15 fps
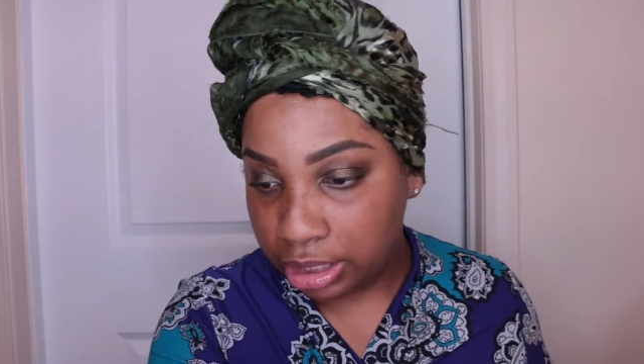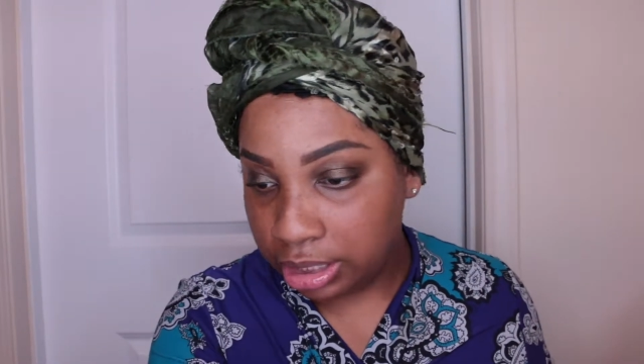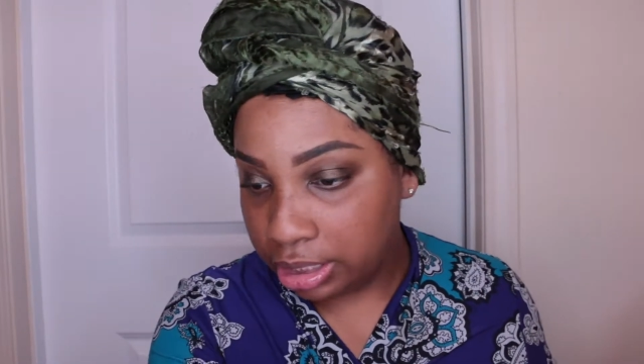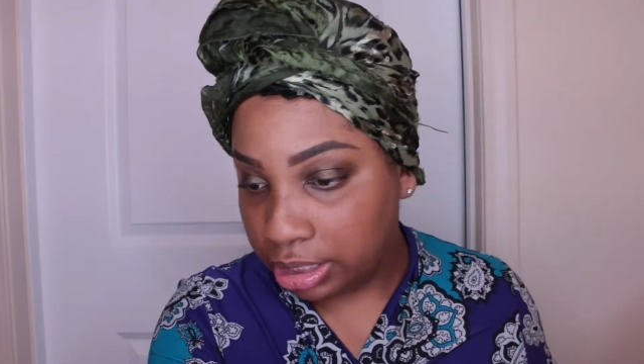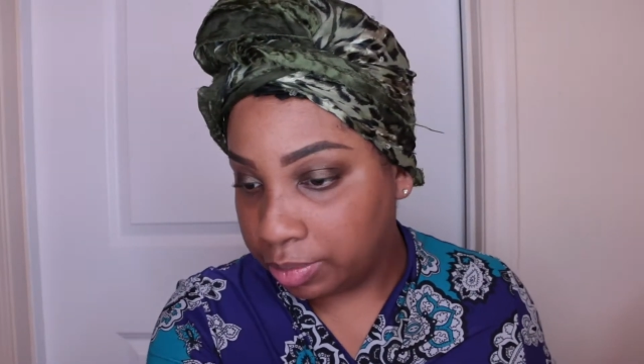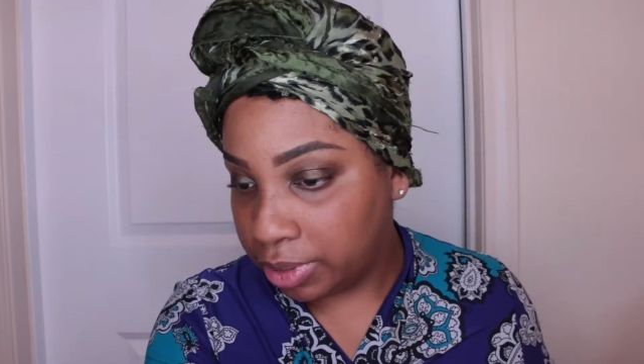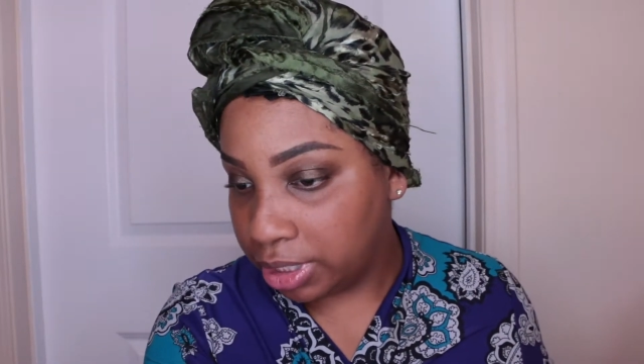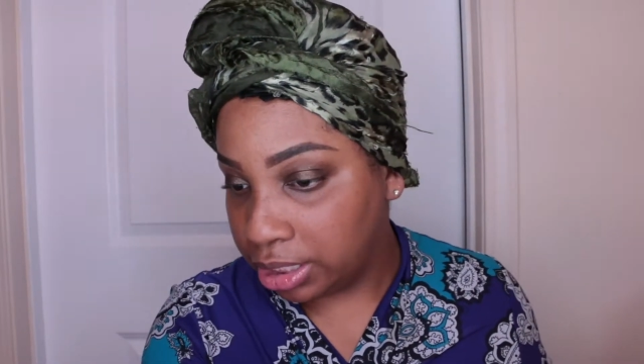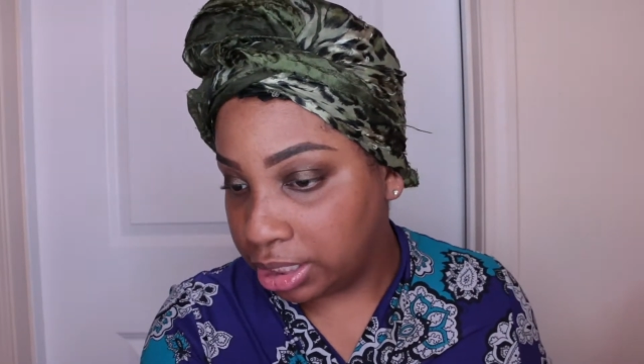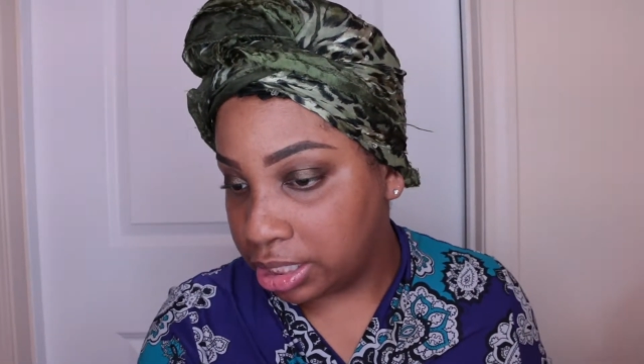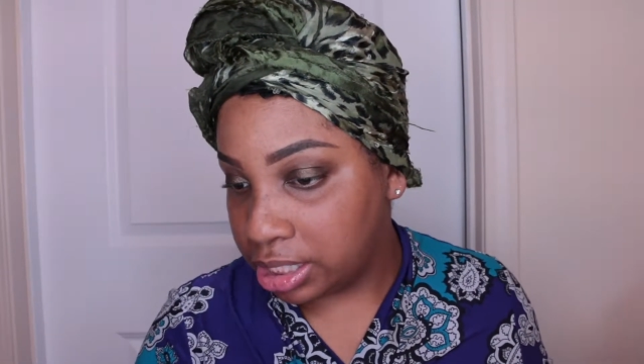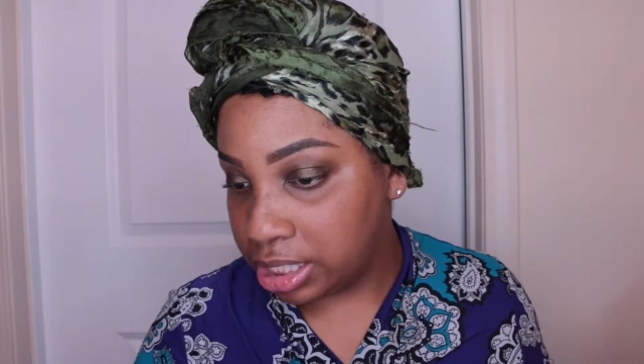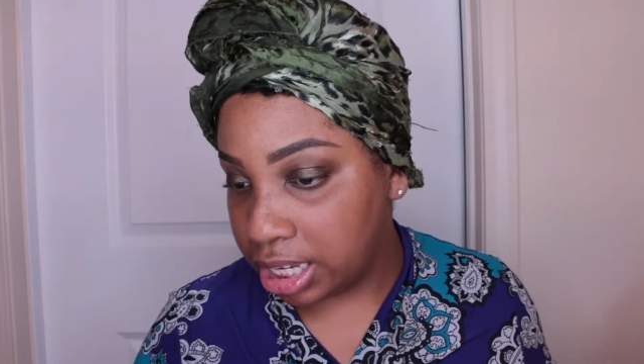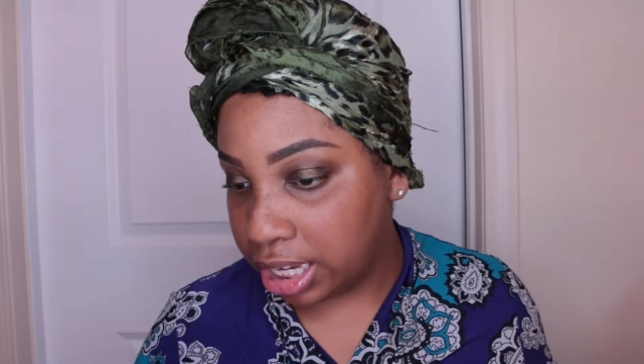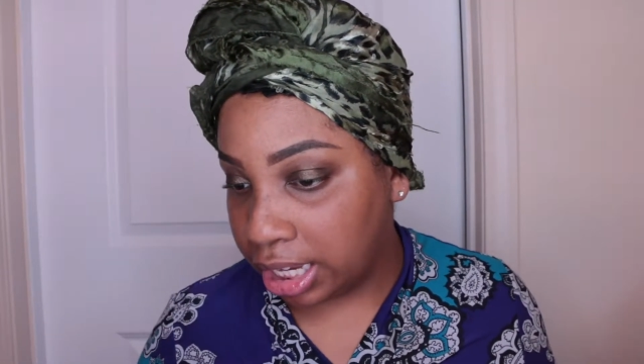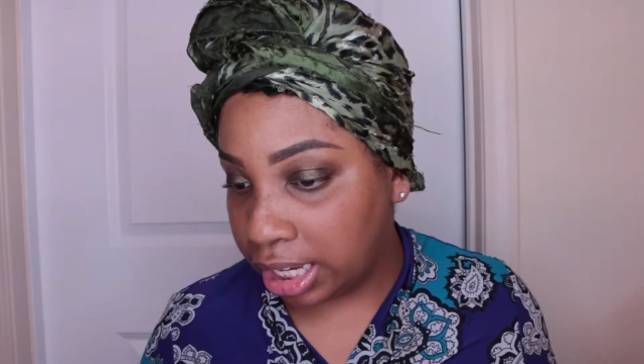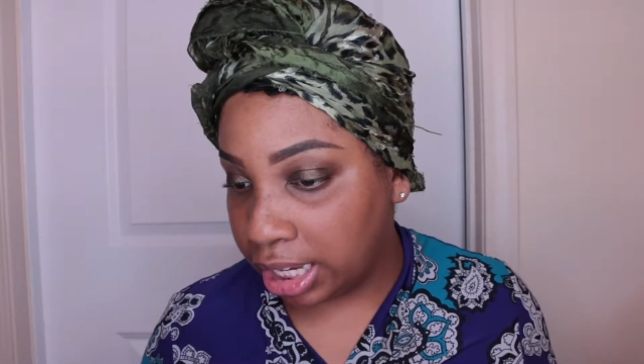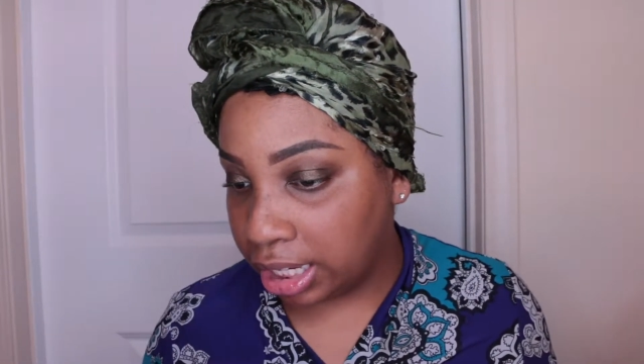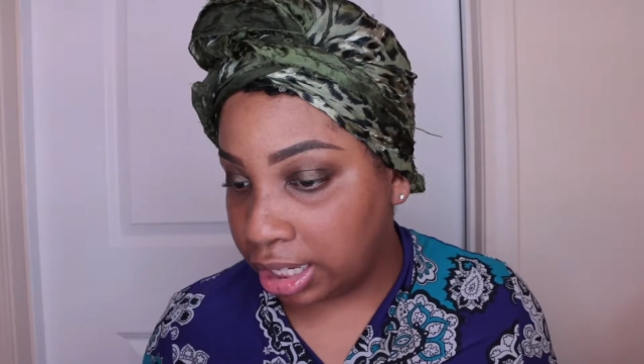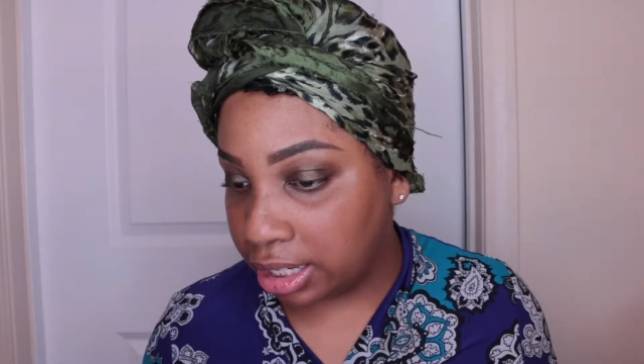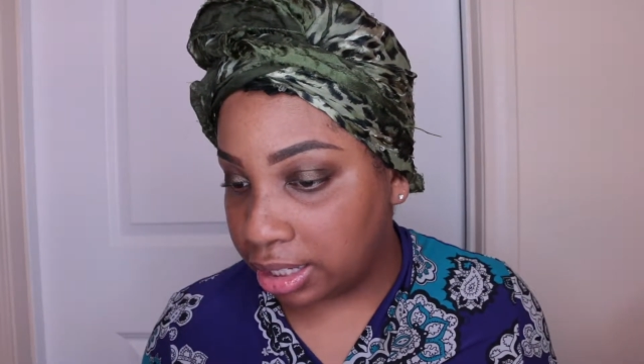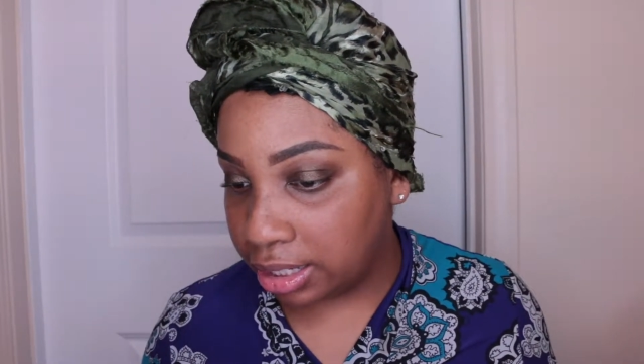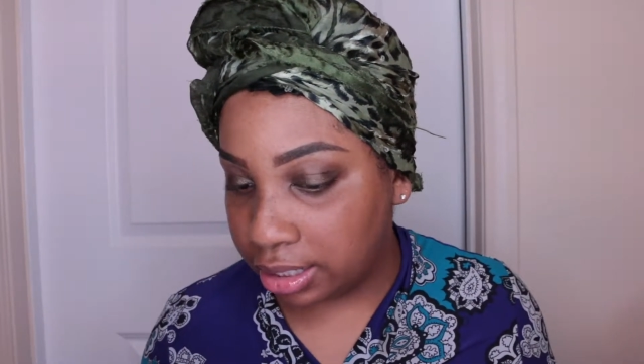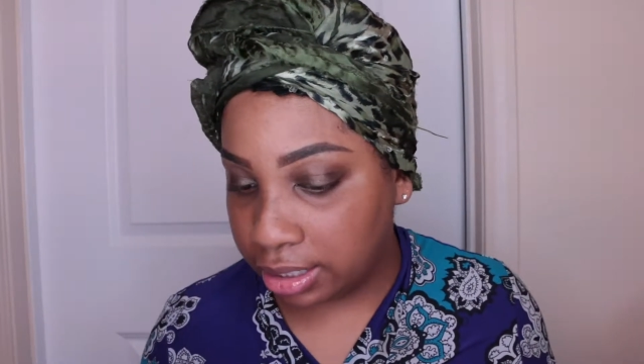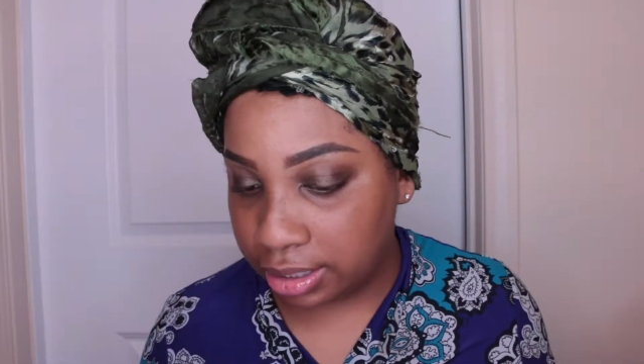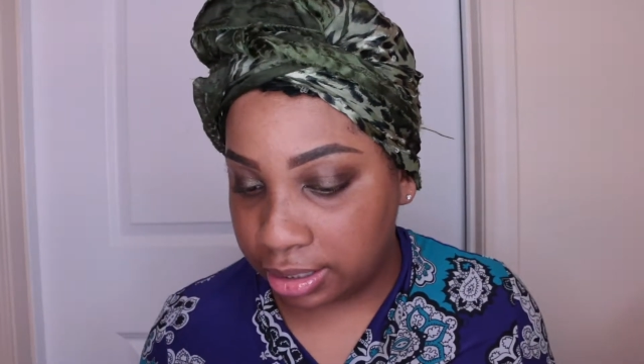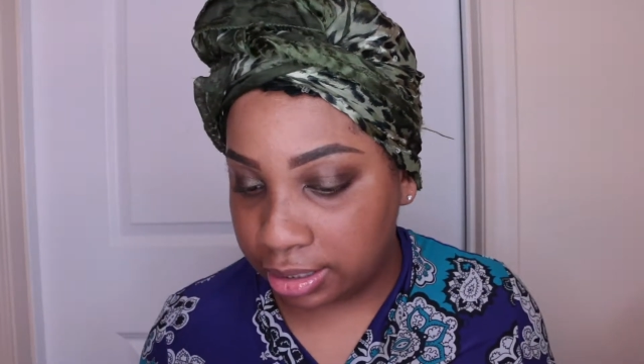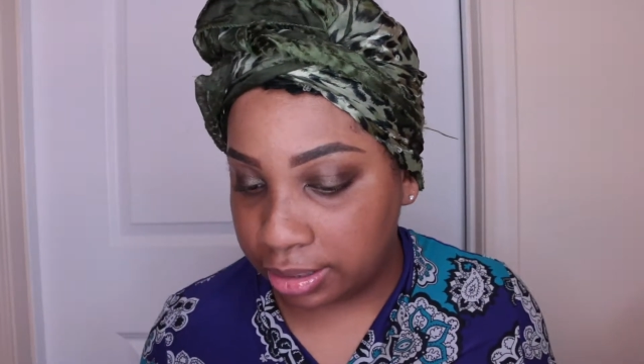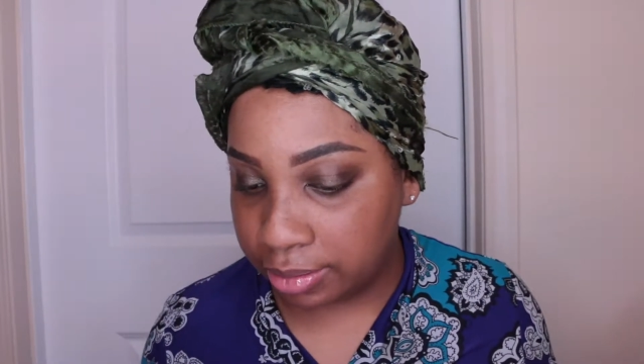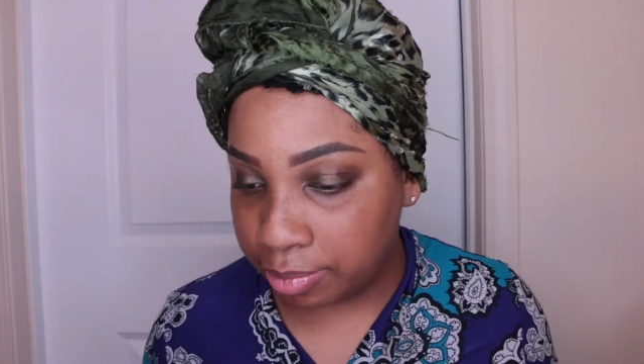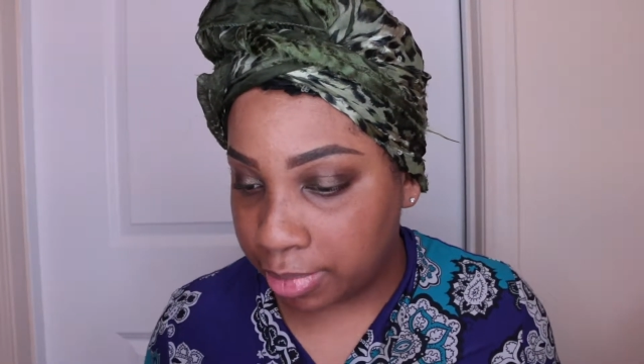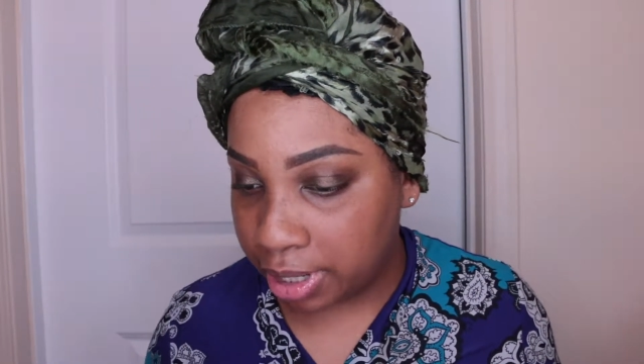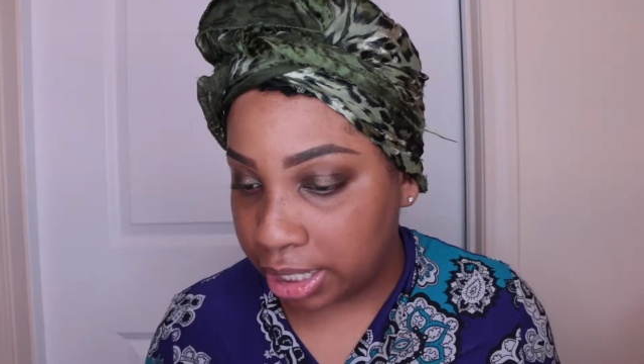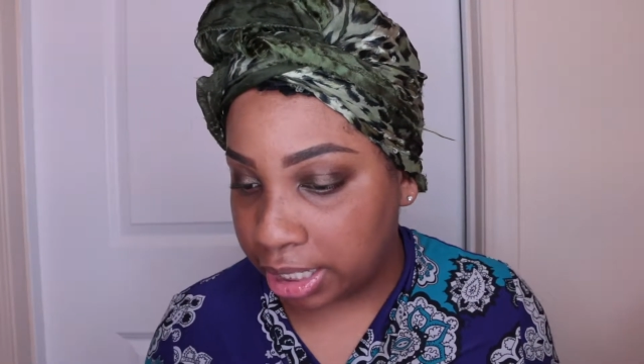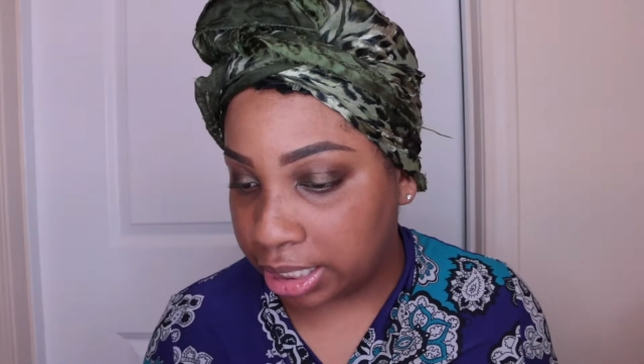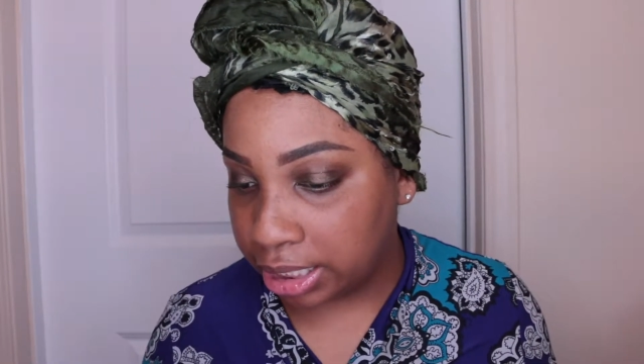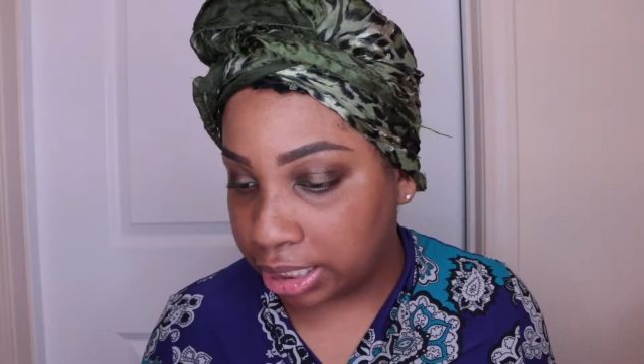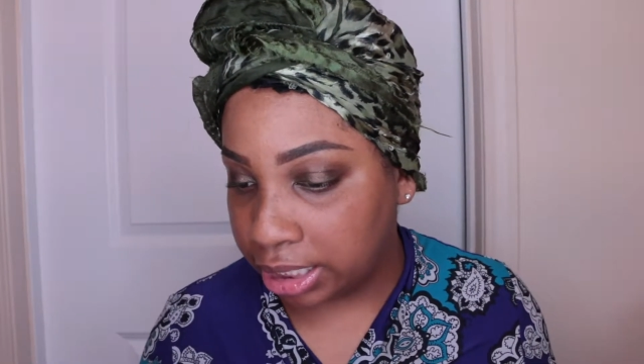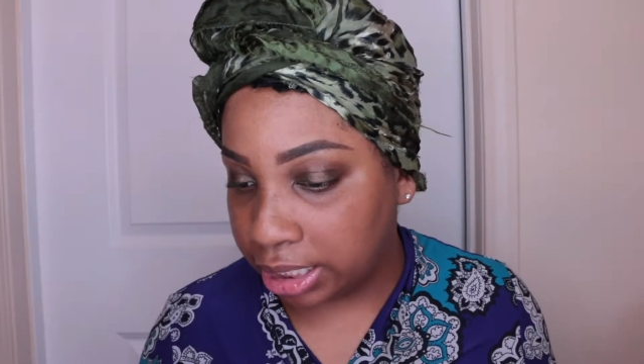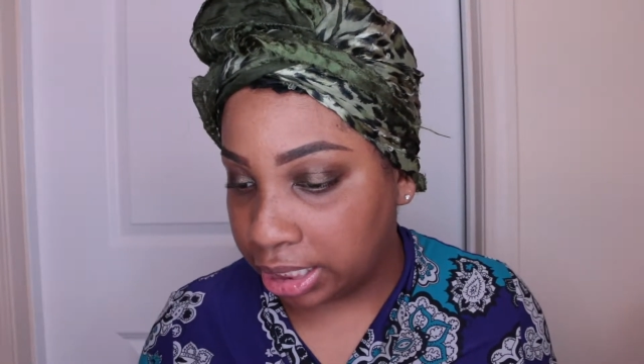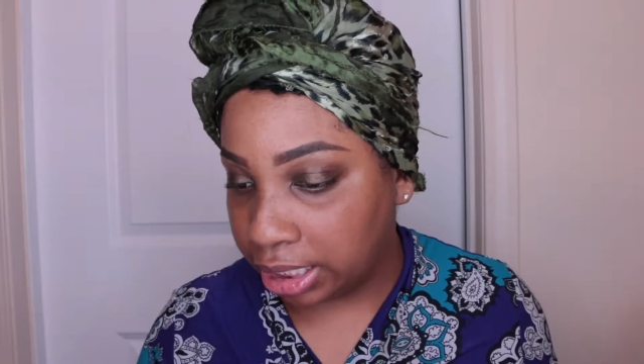I'm gonna take my